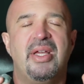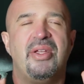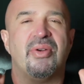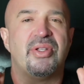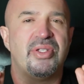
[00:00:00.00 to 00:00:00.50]

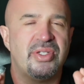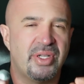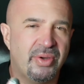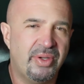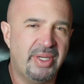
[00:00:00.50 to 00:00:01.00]
You are
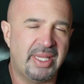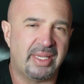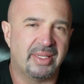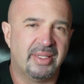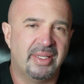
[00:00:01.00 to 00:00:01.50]
so
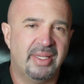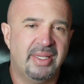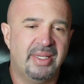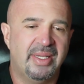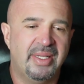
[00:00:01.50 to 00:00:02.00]
unique
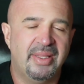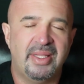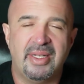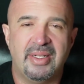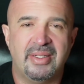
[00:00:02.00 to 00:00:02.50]

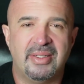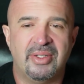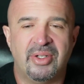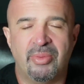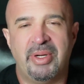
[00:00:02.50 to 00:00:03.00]
that
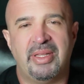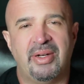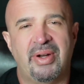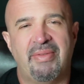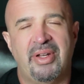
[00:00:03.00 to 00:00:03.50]
nobody they
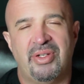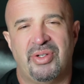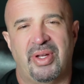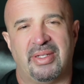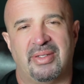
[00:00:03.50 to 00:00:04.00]
don't have another
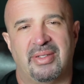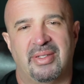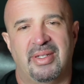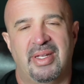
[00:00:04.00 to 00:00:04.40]
choice.